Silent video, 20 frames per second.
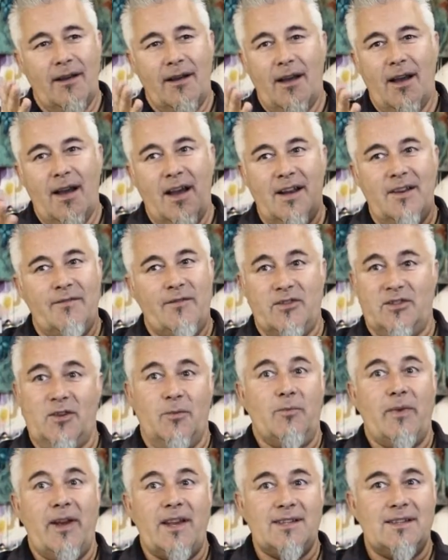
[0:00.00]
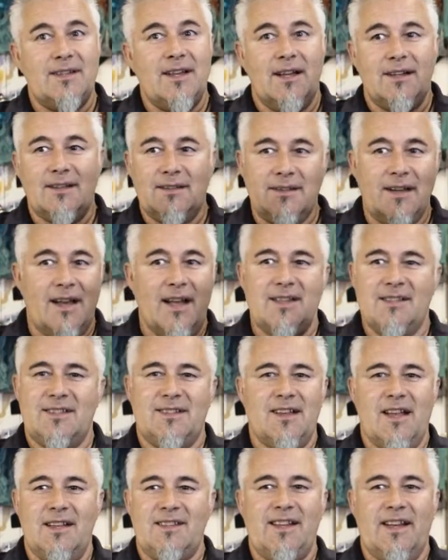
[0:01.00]
And for some reason
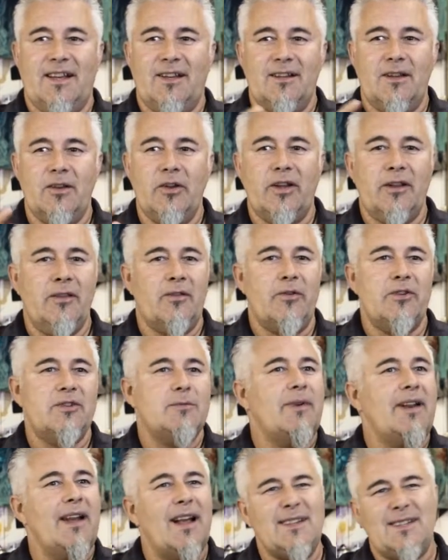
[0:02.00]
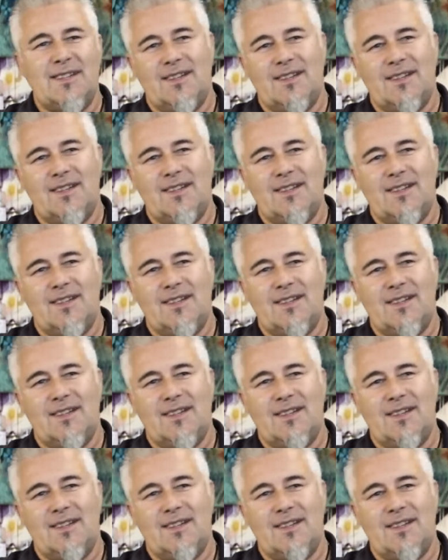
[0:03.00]
it's like looking through somebody else's